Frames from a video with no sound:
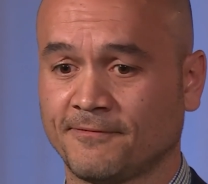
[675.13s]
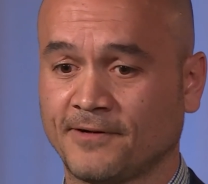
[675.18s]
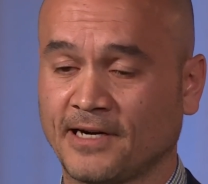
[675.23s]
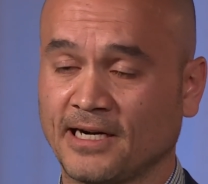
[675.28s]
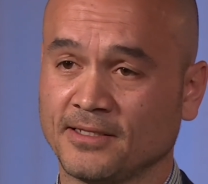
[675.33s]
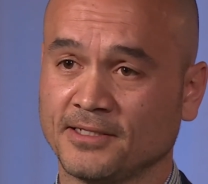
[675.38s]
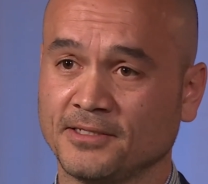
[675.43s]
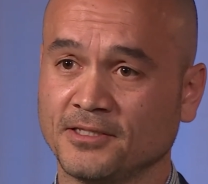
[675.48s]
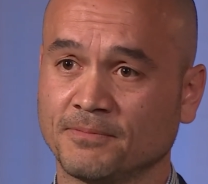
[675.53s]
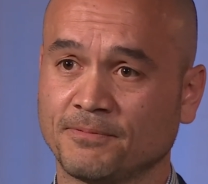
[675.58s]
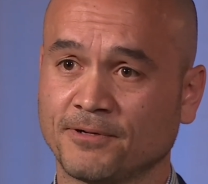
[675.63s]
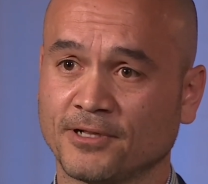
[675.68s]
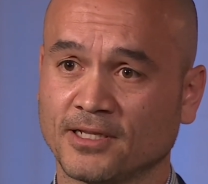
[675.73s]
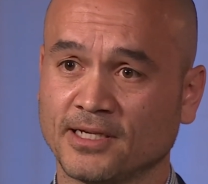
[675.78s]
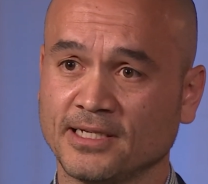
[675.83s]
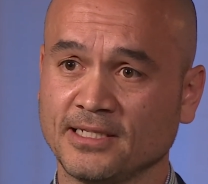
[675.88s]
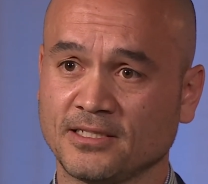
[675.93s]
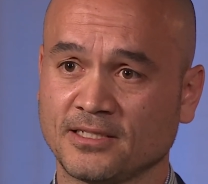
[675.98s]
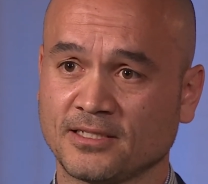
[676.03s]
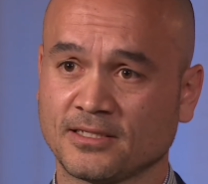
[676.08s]
Failing the
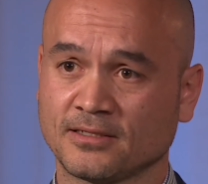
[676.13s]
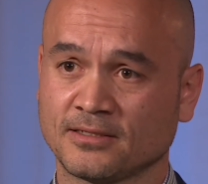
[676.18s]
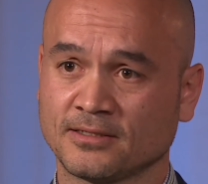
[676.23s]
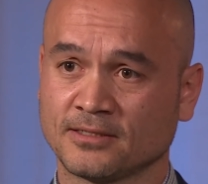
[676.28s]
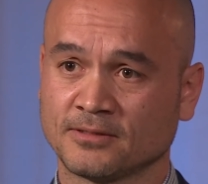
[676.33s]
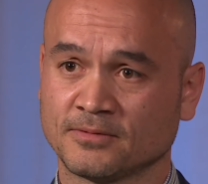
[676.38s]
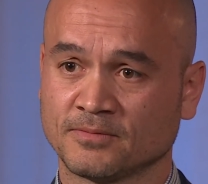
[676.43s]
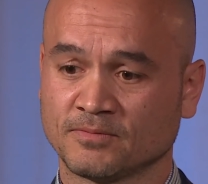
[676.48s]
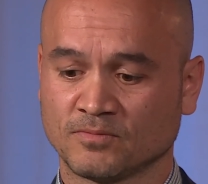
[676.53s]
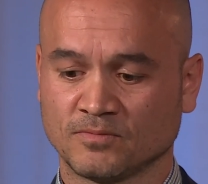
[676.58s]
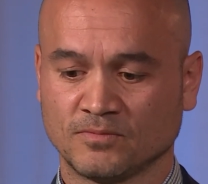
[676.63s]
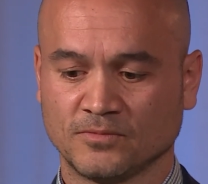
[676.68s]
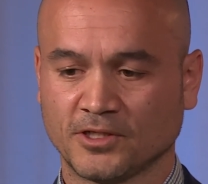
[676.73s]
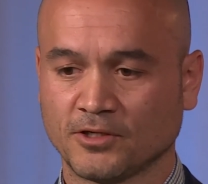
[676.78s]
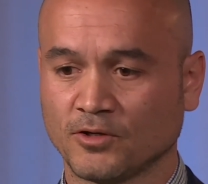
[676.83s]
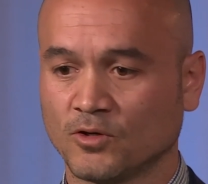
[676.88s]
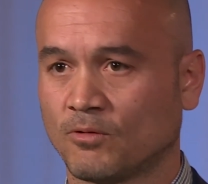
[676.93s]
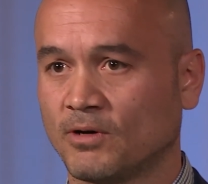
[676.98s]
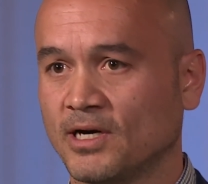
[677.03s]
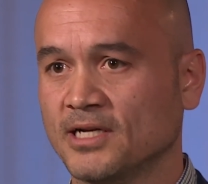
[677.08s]
police,
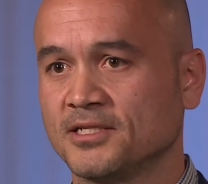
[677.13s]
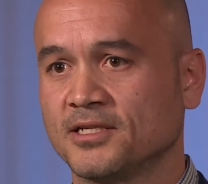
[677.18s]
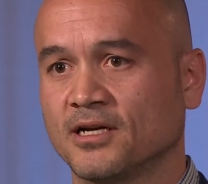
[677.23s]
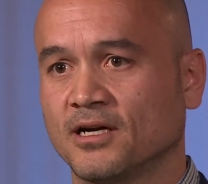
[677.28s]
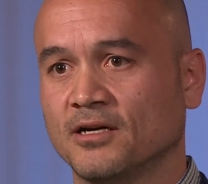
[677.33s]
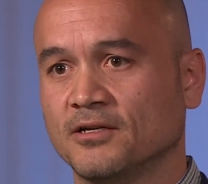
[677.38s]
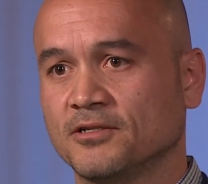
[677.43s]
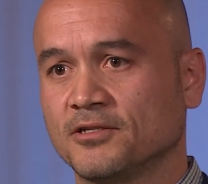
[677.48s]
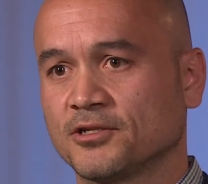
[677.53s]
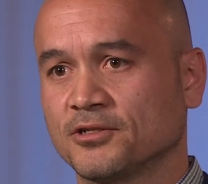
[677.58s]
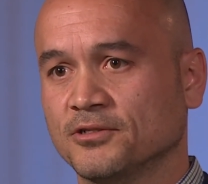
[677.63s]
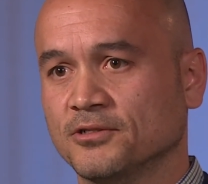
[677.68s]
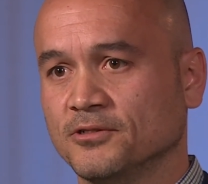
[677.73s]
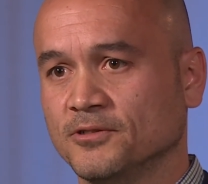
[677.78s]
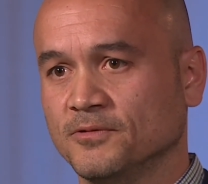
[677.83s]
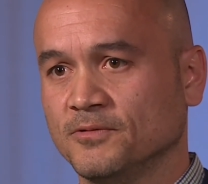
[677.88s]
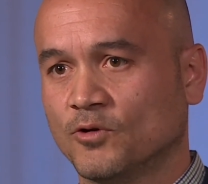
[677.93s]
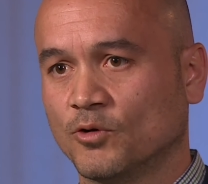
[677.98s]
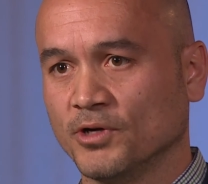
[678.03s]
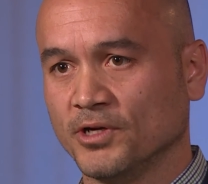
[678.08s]
you could always go
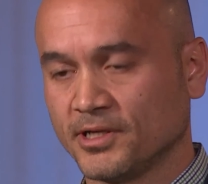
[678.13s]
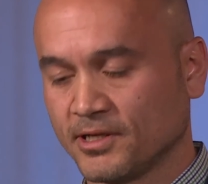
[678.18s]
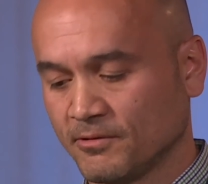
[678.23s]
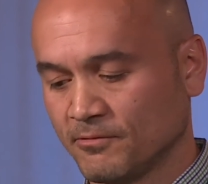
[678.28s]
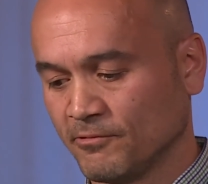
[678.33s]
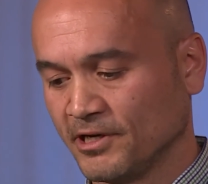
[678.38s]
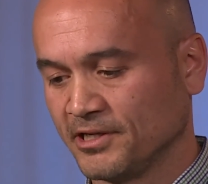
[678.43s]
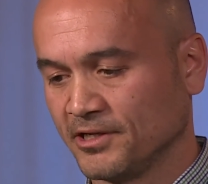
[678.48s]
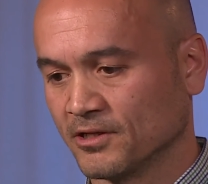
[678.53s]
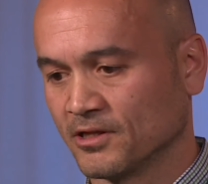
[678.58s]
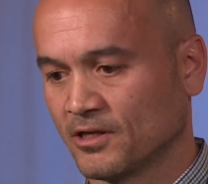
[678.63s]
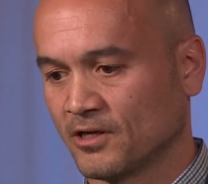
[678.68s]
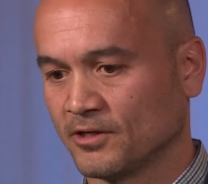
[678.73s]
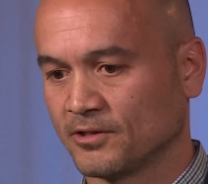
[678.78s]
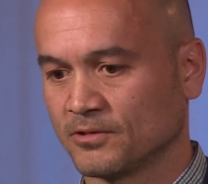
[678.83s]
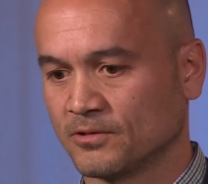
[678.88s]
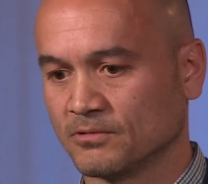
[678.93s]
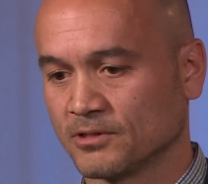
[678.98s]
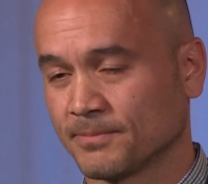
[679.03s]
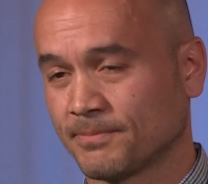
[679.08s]
to, or you can ring your
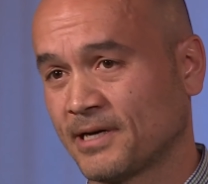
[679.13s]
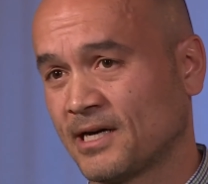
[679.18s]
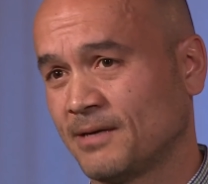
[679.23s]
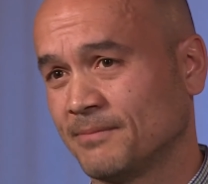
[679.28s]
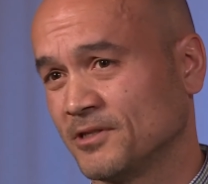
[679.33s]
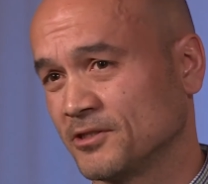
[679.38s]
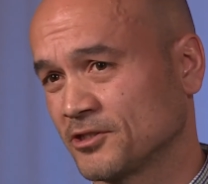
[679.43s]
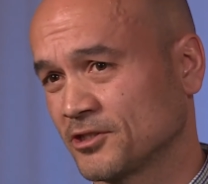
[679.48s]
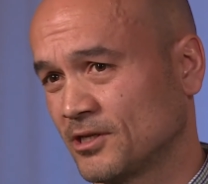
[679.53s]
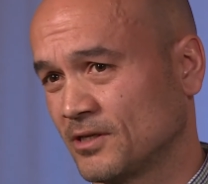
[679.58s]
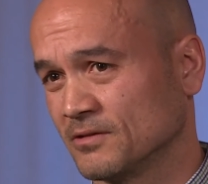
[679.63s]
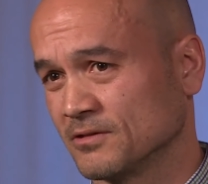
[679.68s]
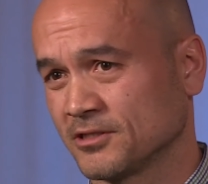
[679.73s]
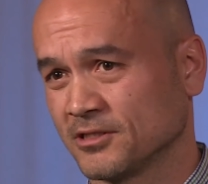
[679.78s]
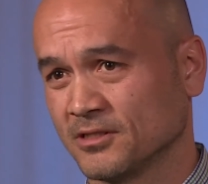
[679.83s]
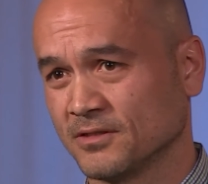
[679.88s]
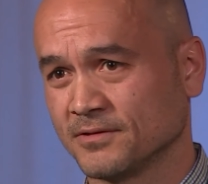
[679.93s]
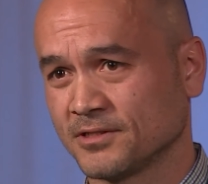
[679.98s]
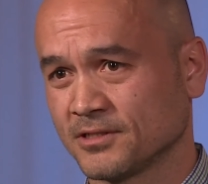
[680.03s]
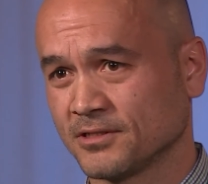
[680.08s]
local Department of
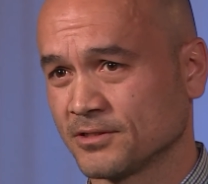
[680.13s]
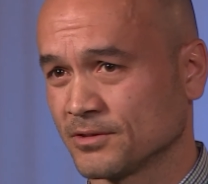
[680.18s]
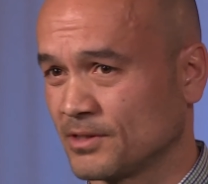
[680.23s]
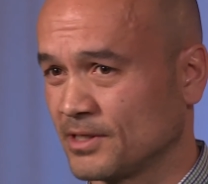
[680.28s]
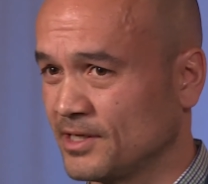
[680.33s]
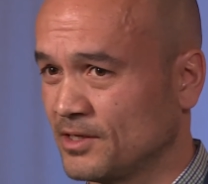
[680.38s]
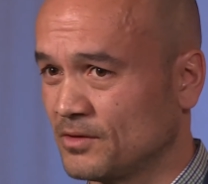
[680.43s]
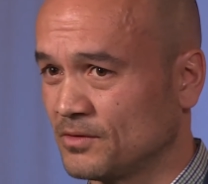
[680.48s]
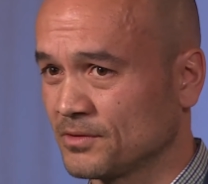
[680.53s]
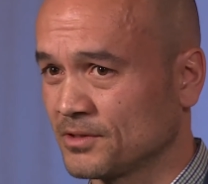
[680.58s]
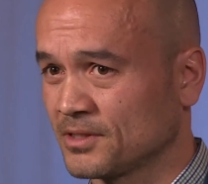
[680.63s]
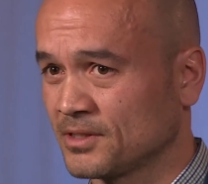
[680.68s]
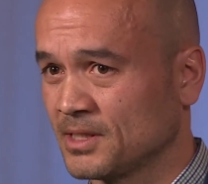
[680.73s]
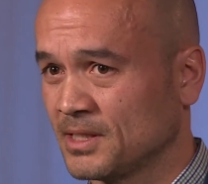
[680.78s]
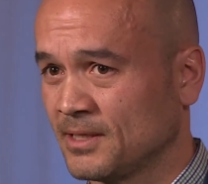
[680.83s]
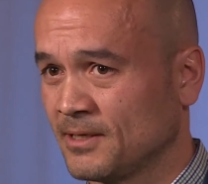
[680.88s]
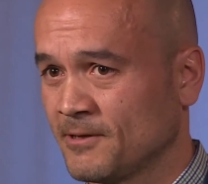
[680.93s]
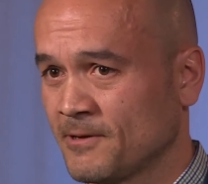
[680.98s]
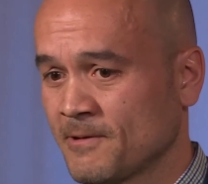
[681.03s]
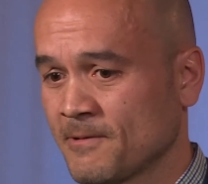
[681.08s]
Child Services or Health,
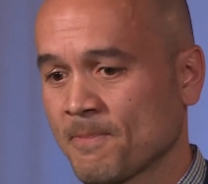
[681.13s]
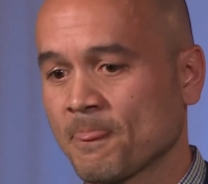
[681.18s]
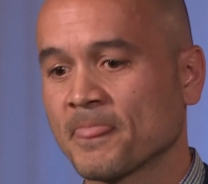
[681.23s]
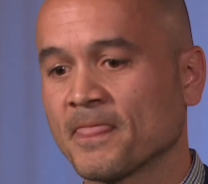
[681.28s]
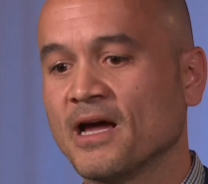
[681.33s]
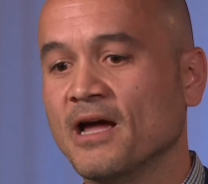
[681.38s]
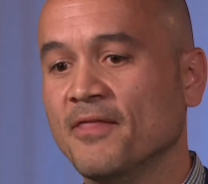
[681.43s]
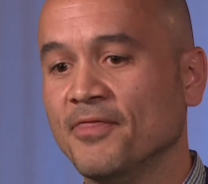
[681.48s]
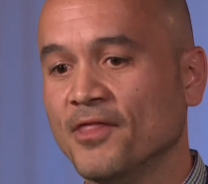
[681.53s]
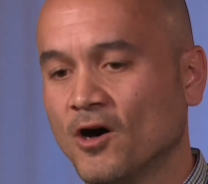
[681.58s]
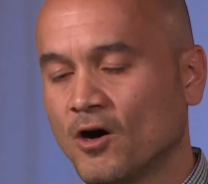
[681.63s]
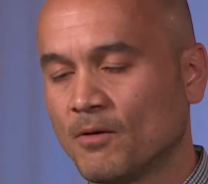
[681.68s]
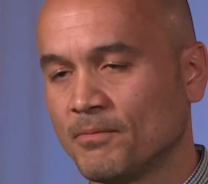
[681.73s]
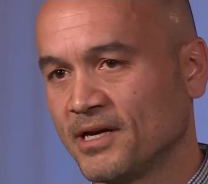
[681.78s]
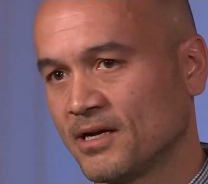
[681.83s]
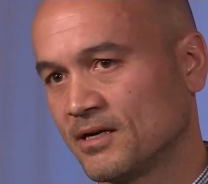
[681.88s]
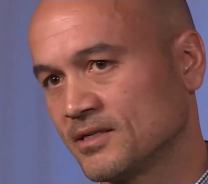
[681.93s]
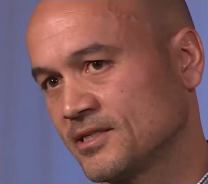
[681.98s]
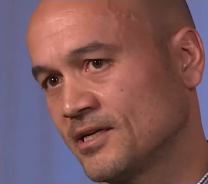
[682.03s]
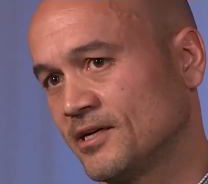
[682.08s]
and
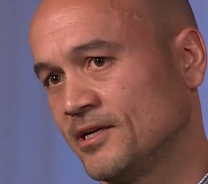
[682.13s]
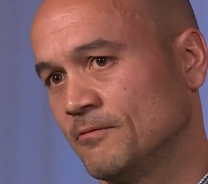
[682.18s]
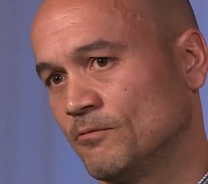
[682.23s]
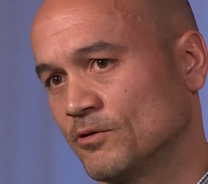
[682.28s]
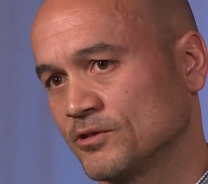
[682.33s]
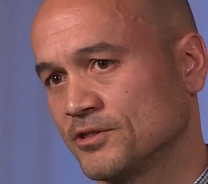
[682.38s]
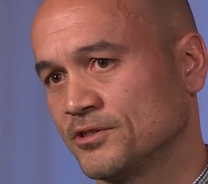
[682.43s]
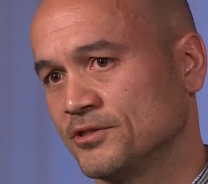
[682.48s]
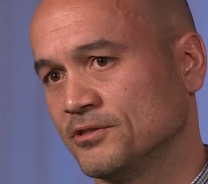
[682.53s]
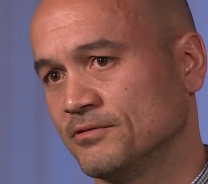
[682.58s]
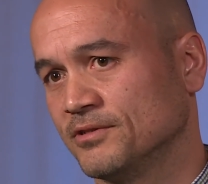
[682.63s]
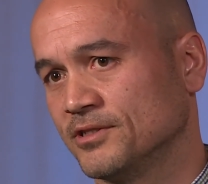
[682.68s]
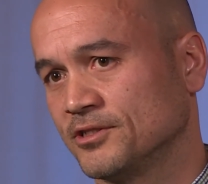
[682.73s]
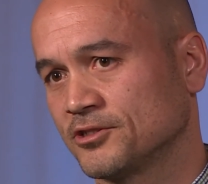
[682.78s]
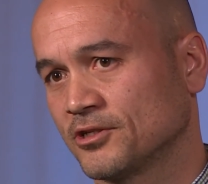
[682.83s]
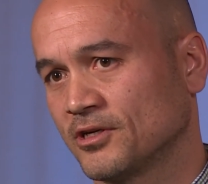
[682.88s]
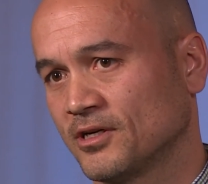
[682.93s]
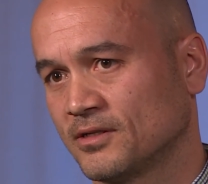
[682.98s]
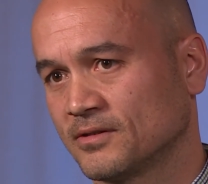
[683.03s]
they'll be able to tell you what to do with the